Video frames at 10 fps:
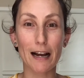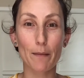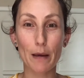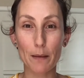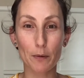a
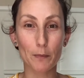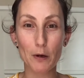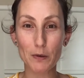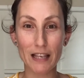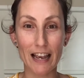paper
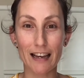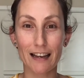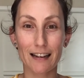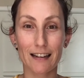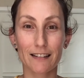mosaic.
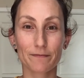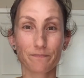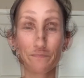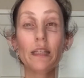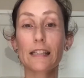
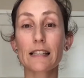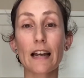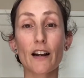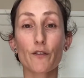Please take